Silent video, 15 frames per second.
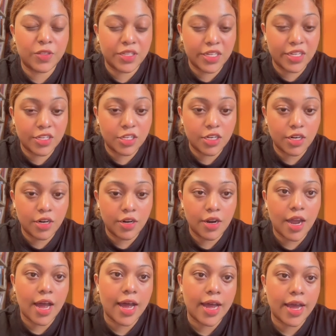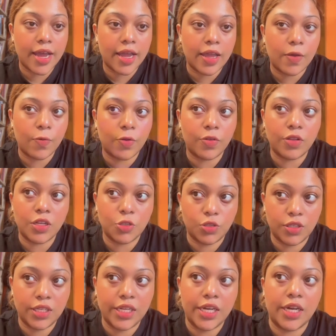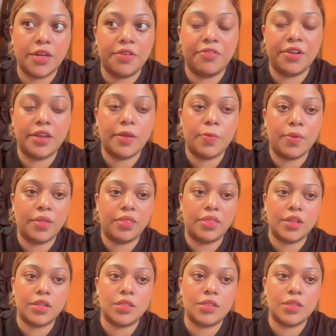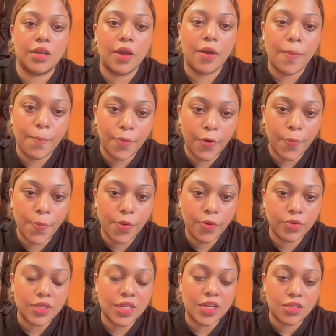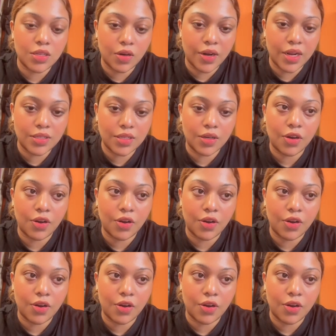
teacher, I will literally agree with this proposed integrated